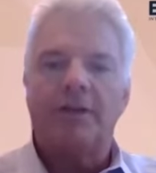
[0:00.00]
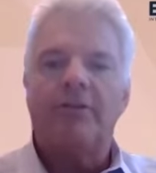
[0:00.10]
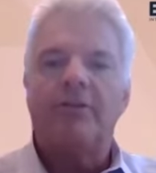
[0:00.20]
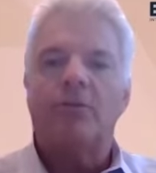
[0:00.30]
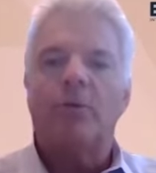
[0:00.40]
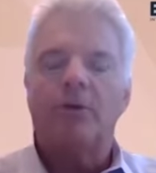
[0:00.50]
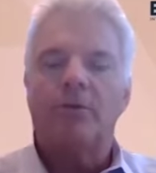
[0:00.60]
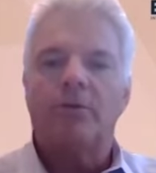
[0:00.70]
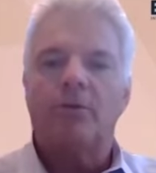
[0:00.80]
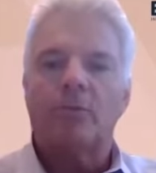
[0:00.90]
isn't what you
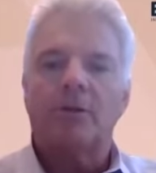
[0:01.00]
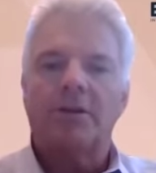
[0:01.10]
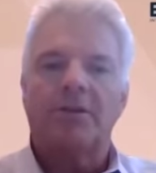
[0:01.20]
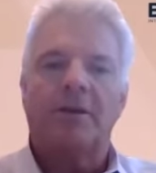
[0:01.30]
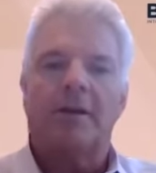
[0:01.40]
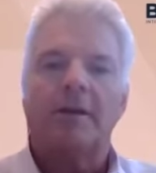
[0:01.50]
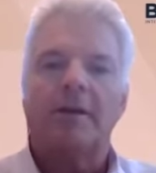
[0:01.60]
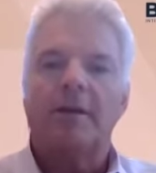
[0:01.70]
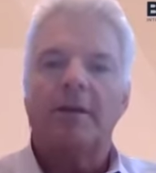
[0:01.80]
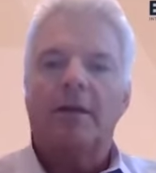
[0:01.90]
would normally think,
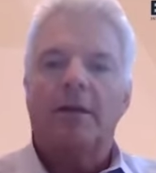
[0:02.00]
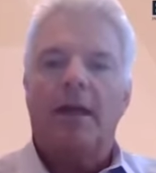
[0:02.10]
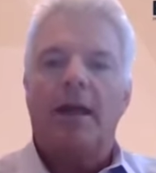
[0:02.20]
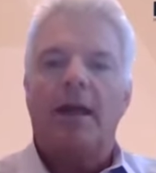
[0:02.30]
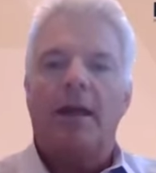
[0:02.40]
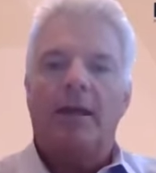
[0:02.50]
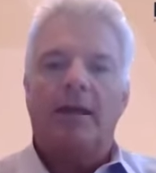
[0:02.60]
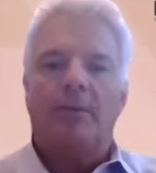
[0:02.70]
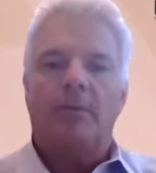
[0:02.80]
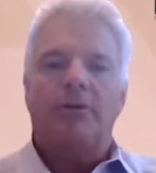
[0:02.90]

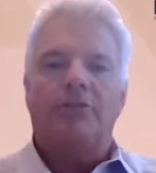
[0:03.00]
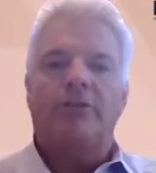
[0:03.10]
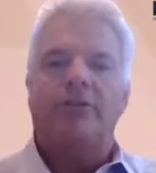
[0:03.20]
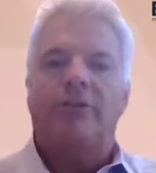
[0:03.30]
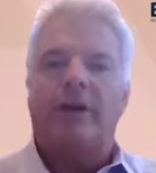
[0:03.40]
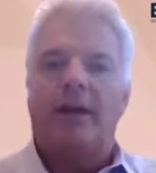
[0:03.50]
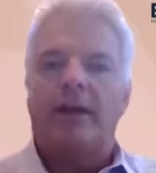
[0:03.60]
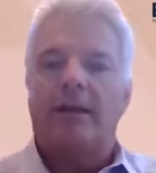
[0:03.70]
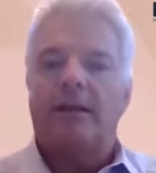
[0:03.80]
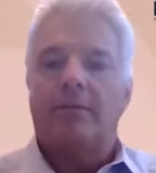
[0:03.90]
which is
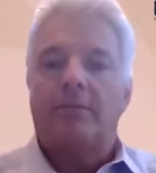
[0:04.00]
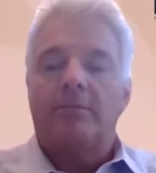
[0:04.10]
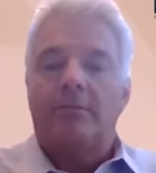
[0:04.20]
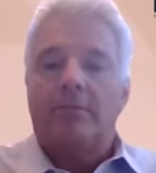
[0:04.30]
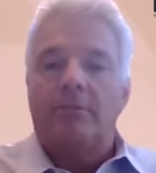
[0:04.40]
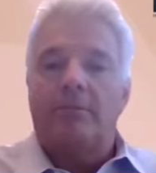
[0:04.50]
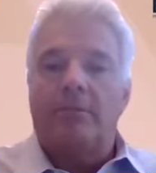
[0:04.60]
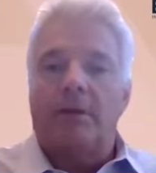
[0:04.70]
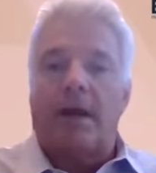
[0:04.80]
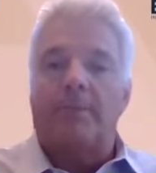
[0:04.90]
the
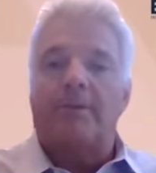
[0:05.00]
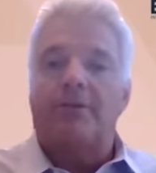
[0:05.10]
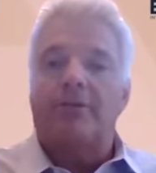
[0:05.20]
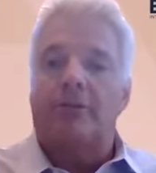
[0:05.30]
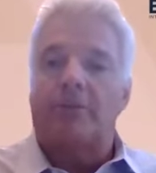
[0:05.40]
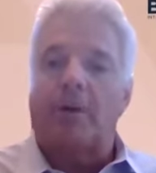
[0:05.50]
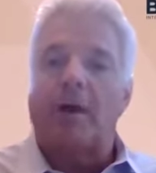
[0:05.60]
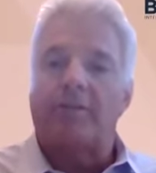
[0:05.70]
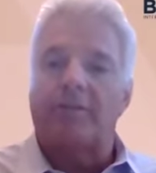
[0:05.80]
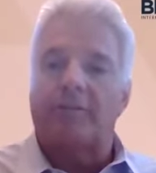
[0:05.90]
competition of
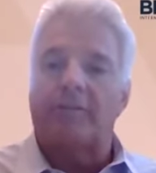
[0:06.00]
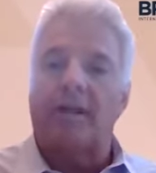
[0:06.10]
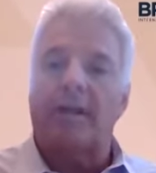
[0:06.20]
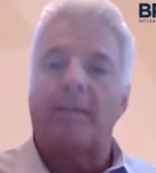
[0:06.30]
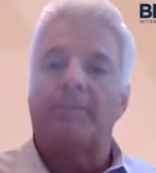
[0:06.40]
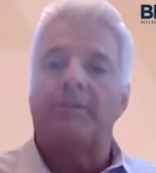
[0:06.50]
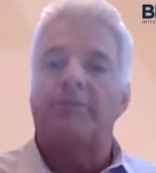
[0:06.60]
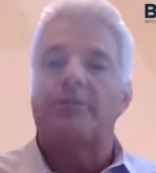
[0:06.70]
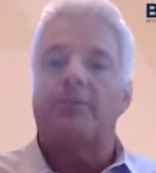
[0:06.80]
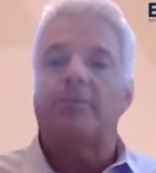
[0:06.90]
process, not
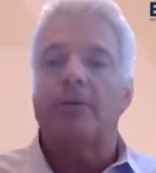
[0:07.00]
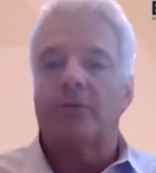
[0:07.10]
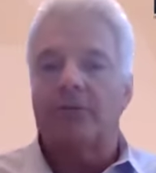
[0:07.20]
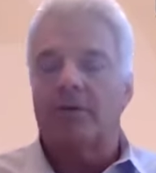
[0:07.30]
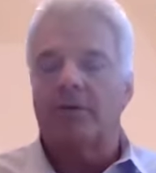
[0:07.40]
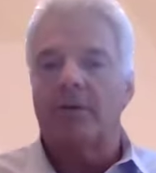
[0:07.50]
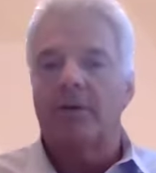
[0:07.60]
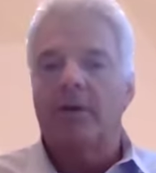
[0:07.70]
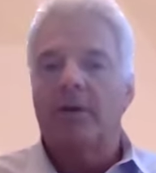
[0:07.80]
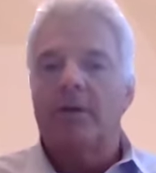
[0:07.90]
competition of person.
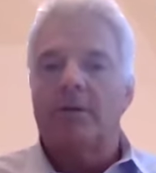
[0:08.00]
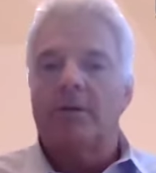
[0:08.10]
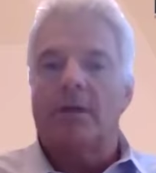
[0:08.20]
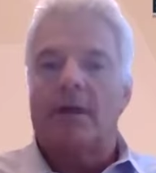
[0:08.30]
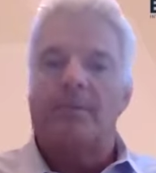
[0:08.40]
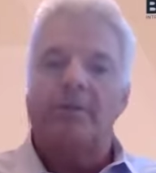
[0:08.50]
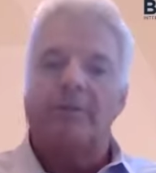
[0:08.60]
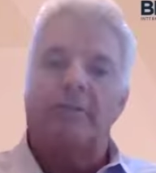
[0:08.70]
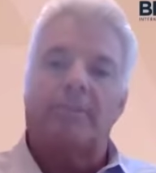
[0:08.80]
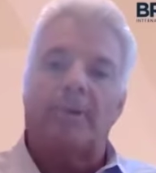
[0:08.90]
The
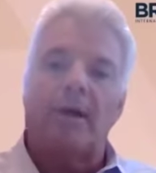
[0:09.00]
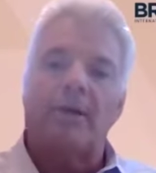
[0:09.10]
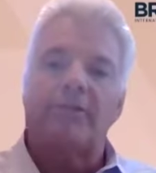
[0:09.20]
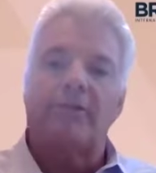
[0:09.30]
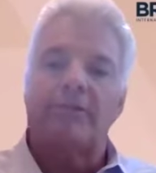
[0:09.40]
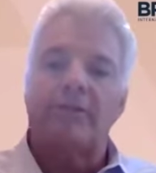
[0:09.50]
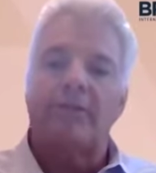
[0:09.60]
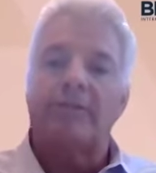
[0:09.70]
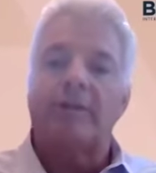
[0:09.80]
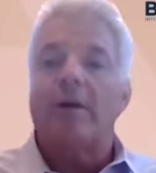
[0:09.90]
competition of process
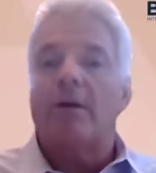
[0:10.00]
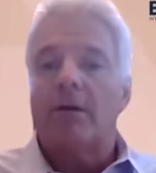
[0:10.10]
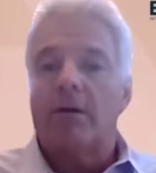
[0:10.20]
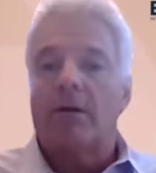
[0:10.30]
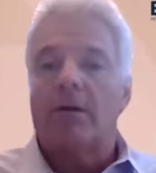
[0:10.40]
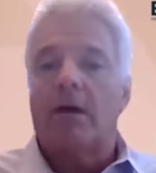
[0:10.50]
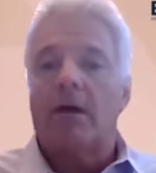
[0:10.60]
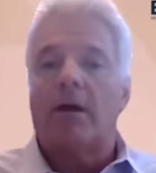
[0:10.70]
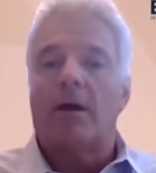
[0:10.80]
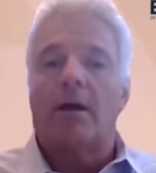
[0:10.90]
is
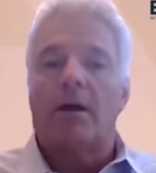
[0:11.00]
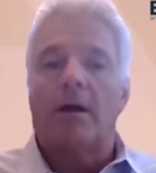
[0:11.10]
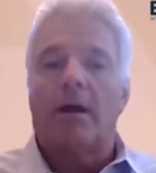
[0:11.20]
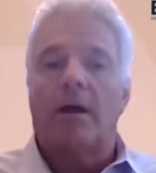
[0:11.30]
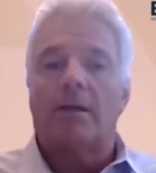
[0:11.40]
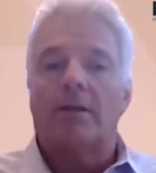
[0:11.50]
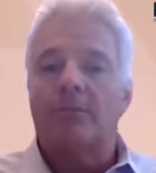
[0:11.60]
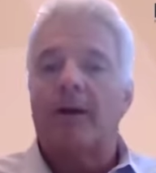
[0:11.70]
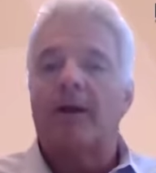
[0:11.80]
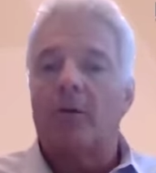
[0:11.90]
I
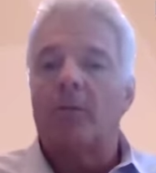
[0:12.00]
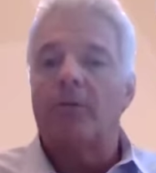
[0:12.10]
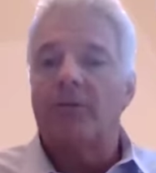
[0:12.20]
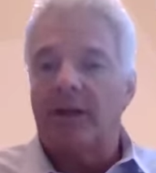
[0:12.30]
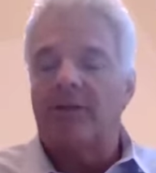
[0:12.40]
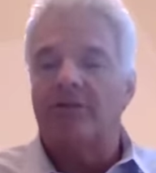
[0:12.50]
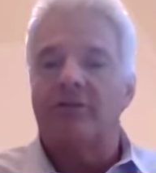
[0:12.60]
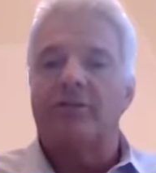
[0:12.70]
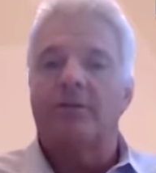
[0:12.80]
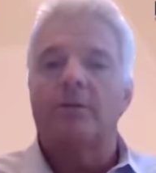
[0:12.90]
list my home with an agent.